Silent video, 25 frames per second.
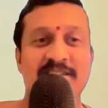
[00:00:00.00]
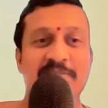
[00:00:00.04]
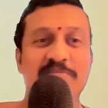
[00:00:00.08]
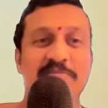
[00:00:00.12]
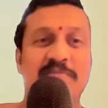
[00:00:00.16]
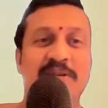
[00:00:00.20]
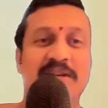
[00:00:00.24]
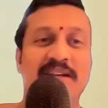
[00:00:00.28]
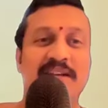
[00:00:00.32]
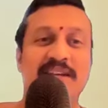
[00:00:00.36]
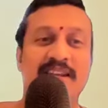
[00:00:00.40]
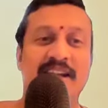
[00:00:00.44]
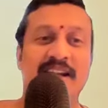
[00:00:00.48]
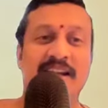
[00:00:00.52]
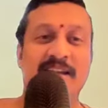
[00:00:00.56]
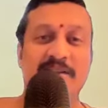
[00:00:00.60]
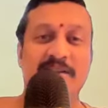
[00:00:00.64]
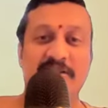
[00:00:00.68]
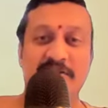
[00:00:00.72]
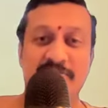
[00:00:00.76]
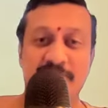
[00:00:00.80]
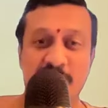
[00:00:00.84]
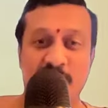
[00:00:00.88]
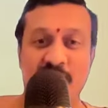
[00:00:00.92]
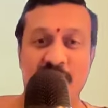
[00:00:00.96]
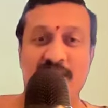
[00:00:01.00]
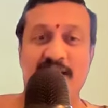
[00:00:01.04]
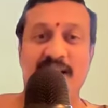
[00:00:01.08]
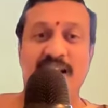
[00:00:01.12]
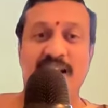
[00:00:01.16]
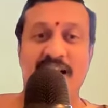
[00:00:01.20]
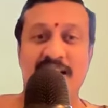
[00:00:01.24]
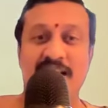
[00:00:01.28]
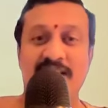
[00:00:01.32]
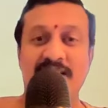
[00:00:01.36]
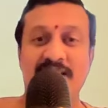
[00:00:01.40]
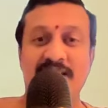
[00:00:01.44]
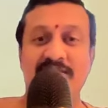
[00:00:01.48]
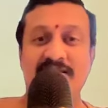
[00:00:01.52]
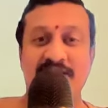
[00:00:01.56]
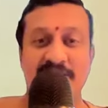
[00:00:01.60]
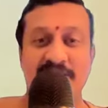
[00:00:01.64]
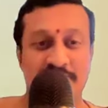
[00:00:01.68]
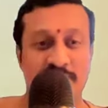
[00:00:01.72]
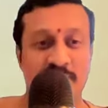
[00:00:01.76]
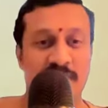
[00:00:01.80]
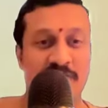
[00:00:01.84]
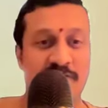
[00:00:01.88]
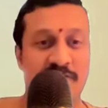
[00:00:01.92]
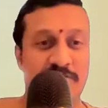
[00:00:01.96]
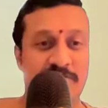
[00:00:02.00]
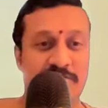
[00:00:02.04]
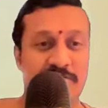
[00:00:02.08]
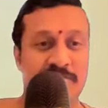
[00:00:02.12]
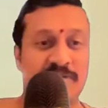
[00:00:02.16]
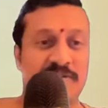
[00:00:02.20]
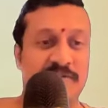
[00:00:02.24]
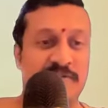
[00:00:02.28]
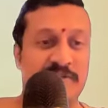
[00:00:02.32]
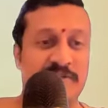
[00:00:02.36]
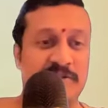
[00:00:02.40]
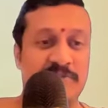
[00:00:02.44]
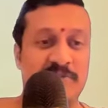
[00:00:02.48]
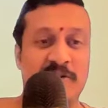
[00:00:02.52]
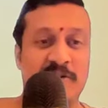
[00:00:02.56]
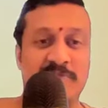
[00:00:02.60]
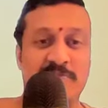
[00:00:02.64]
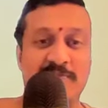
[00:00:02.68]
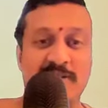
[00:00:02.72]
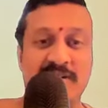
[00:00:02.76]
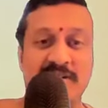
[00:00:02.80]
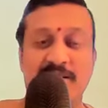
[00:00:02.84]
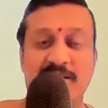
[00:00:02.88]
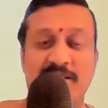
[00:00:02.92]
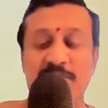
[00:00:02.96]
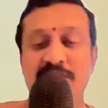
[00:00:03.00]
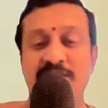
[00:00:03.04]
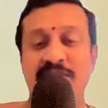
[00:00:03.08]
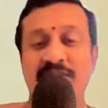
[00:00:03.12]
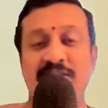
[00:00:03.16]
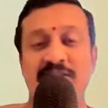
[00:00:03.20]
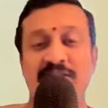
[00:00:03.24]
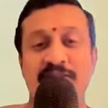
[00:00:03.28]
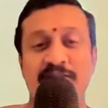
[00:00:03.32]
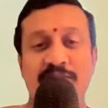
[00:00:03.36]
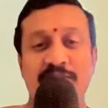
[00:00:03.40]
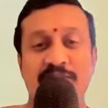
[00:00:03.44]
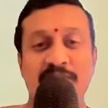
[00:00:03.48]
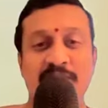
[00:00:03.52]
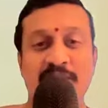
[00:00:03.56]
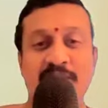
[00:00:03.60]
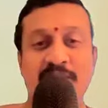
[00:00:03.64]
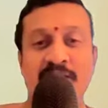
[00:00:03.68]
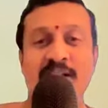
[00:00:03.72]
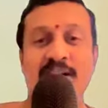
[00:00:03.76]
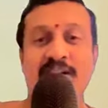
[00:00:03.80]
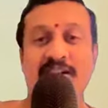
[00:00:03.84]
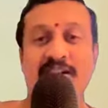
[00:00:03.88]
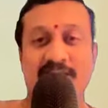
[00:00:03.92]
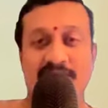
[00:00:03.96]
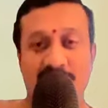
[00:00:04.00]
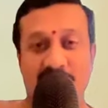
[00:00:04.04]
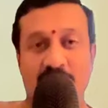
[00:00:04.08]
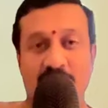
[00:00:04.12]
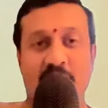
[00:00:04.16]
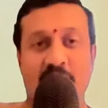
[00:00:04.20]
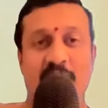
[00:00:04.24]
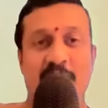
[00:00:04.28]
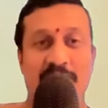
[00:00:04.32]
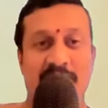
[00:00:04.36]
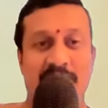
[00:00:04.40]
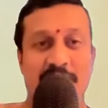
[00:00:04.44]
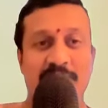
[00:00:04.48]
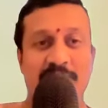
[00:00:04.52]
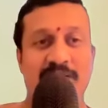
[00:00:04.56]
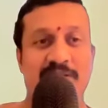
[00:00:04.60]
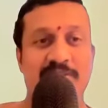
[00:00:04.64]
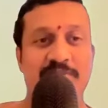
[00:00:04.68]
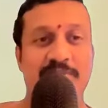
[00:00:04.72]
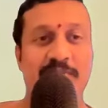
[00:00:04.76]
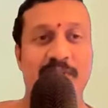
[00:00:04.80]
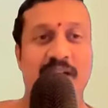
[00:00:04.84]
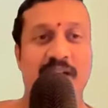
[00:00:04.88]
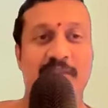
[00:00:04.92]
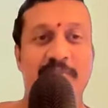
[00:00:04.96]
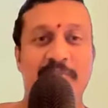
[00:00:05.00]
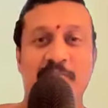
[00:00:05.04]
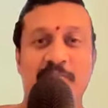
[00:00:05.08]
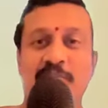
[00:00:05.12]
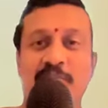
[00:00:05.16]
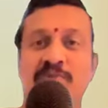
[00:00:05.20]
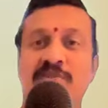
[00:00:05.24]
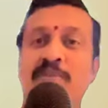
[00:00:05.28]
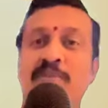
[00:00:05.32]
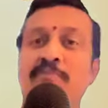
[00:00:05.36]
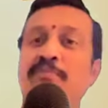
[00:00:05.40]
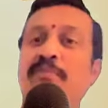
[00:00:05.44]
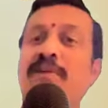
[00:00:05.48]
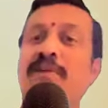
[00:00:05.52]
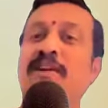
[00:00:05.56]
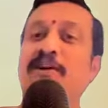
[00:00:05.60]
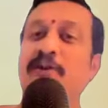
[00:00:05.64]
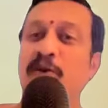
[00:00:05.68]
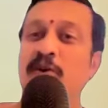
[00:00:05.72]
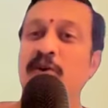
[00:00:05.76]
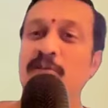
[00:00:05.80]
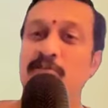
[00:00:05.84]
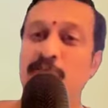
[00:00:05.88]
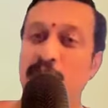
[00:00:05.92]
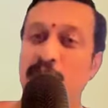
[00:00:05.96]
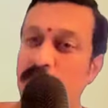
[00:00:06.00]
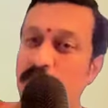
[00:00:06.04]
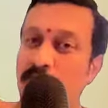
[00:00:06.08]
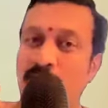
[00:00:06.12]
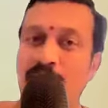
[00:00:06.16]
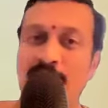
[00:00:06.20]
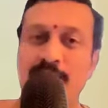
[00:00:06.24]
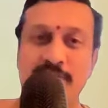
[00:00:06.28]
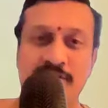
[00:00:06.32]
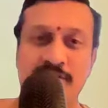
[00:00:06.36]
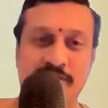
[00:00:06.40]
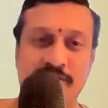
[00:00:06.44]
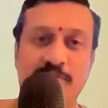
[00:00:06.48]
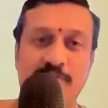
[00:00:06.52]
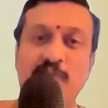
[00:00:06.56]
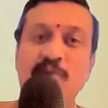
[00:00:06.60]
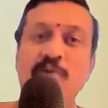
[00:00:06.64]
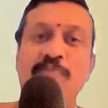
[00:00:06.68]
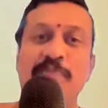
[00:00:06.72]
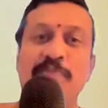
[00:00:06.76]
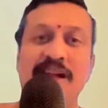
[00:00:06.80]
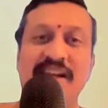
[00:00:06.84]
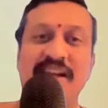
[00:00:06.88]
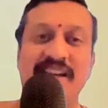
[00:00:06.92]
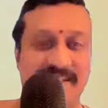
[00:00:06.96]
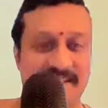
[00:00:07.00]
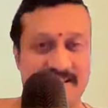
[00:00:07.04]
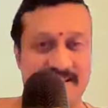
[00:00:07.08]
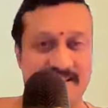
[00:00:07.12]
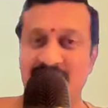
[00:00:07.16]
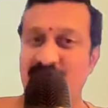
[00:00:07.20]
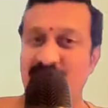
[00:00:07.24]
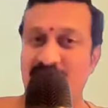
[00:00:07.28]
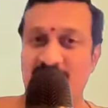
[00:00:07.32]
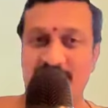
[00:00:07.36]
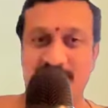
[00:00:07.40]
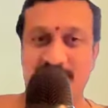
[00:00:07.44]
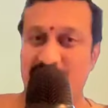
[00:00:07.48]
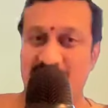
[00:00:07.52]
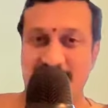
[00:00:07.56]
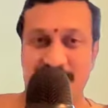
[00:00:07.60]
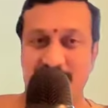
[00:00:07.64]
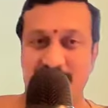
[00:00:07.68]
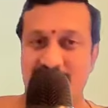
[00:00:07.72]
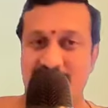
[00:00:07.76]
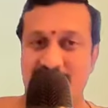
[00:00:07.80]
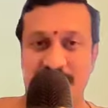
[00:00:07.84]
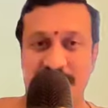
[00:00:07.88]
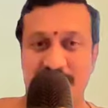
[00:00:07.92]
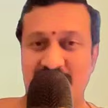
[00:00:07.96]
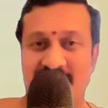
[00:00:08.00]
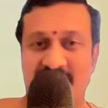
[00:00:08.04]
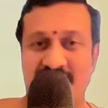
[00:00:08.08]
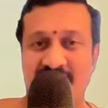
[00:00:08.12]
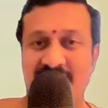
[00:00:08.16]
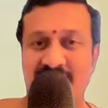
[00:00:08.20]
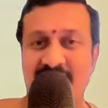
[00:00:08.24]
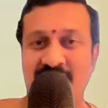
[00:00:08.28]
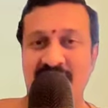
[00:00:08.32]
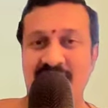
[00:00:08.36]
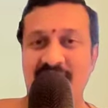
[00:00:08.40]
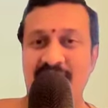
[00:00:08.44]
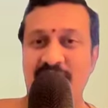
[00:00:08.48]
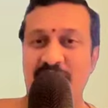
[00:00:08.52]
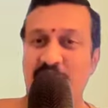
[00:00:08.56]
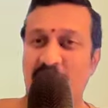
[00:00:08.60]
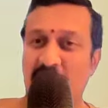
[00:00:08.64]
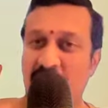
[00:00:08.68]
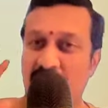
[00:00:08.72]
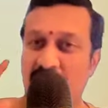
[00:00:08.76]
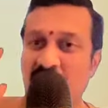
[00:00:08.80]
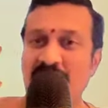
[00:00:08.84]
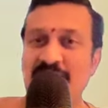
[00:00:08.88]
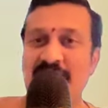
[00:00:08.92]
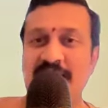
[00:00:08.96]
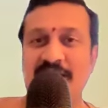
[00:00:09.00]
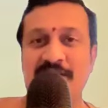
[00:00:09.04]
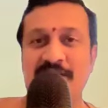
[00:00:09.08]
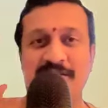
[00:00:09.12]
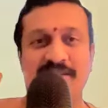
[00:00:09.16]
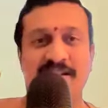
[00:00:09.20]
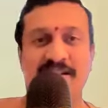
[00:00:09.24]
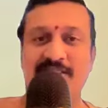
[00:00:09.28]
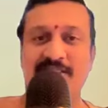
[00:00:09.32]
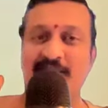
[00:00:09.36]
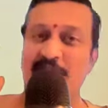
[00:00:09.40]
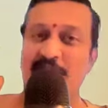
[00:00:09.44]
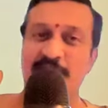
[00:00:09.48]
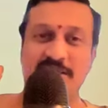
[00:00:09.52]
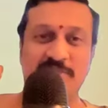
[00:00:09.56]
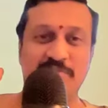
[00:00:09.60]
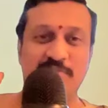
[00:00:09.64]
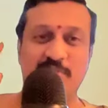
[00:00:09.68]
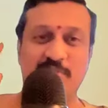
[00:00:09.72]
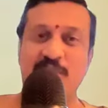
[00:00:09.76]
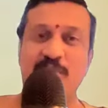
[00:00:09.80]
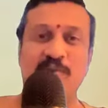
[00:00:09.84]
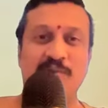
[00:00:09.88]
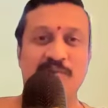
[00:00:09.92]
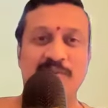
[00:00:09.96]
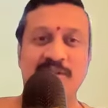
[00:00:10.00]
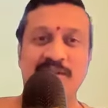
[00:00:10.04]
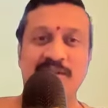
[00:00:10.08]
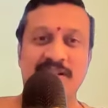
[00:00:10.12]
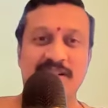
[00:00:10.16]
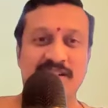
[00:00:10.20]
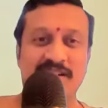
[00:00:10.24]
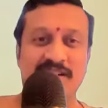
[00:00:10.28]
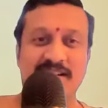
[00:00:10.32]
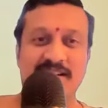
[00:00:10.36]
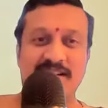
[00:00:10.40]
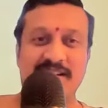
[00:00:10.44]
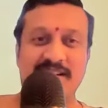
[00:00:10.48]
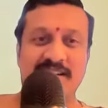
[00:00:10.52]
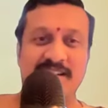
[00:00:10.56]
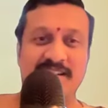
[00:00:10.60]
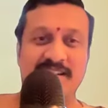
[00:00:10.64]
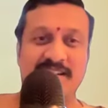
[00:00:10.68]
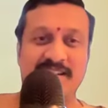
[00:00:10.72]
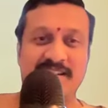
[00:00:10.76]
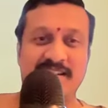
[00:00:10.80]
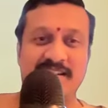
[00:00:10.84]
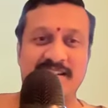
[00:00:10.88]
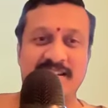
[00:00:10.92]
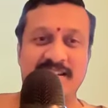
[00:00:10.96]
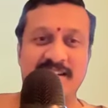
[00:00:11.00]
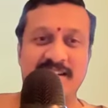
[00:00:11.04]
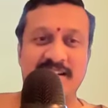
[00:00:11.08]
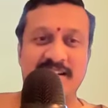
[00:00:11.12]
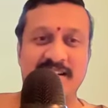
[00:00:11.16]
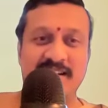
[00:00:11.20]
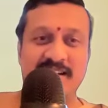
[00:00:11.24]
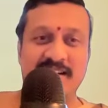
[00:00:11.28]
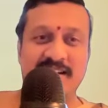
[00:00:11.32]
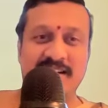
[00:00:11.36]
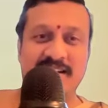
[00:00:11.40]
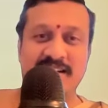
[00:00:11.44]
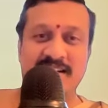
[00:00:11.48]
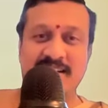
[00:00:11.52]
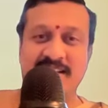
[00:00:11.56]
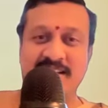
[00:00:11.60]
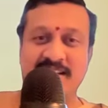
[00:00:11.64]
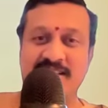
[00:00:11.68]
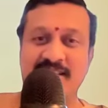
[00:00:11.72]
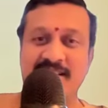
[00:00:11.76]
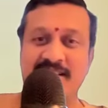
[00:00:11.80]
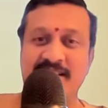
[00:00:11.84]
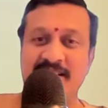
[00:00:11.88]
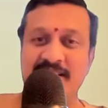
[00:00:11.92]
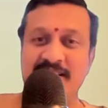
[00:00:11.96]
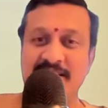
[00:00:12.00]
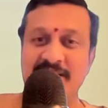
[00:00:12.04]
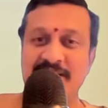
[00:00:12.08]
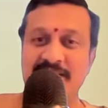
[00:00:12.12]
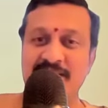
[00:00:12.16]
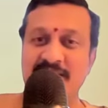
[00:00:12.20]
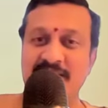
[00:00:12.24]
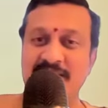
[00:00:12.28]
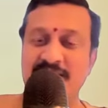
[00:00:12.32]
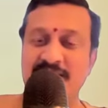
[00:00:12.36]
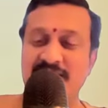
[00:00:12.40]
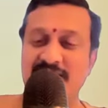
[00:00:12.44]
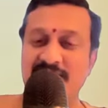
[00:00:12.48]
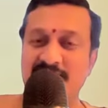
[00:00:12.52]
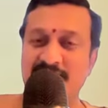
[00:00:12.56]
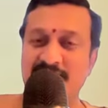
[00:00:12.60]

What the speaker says: Simply, and if you are an artist, if you have been commissioned to draw Parameshwara, simply don't put blue paint on Parameshwara. Not all devatas come in blue. It is such